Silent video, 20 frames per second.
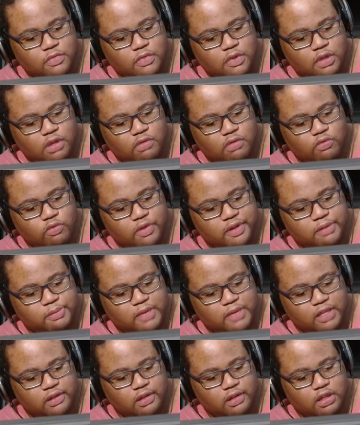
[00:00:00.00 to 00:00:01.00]
with
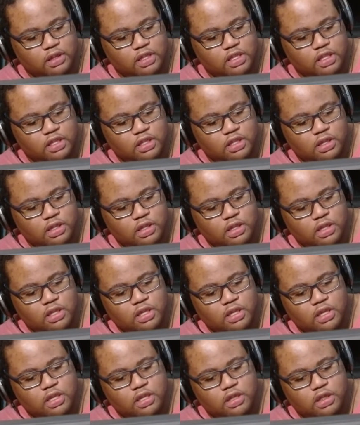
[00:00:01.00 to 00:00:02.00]
basically
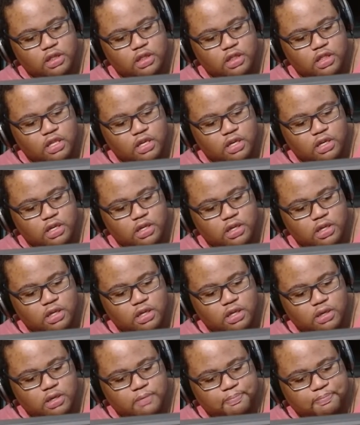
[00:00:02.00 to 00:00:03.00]

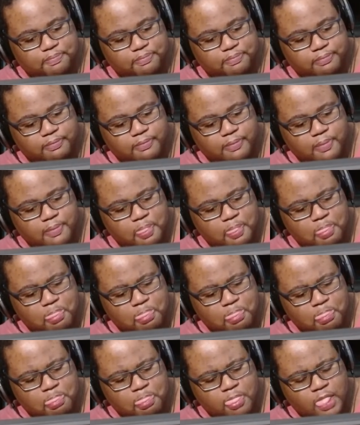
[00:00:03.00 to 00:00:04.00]
the
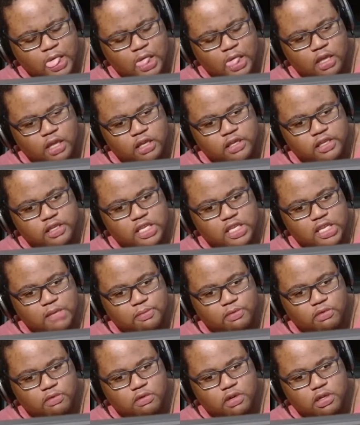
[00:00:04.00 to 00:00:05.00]

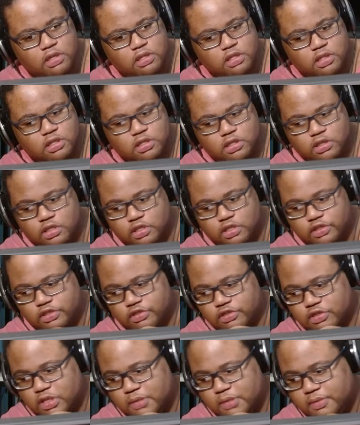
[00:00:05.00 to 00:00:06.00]
keyboard, the 2
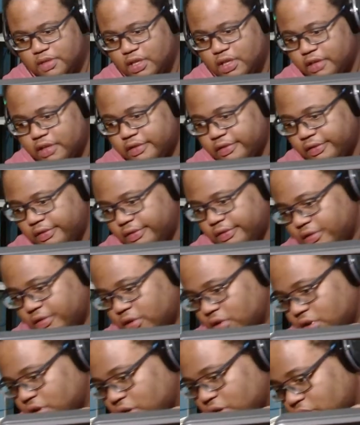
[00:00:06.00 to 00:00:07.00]
stream decks,
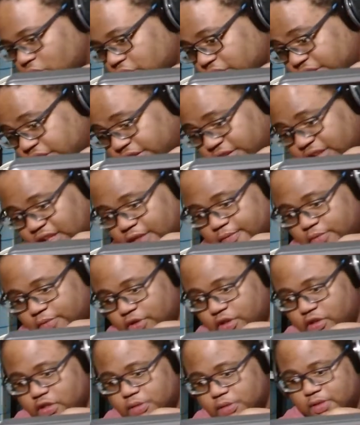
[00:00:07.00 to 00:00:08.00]
because the
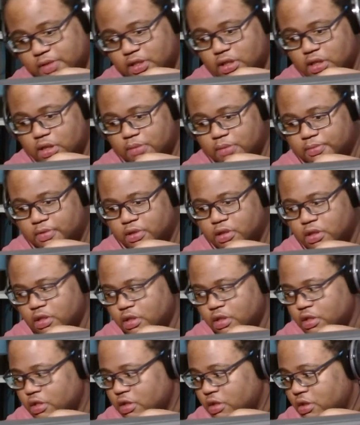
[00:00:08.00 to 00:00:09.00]
7-port USB hub.
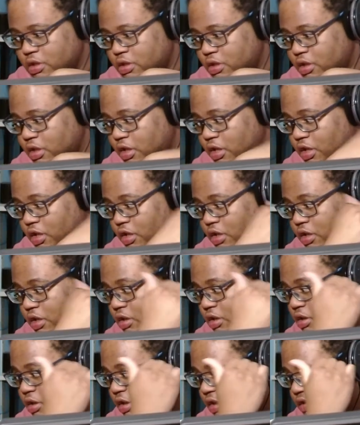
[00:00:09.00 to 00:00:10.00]

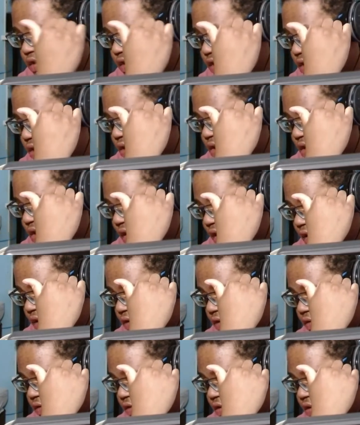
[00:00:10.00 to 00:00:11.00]
Let's see that.
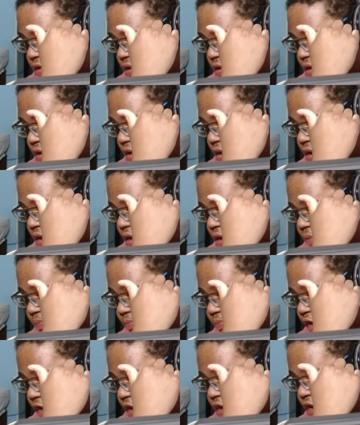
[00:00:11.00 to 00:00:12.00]

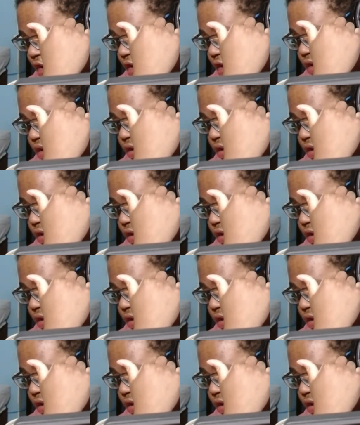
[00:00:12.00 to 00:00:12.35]
The audio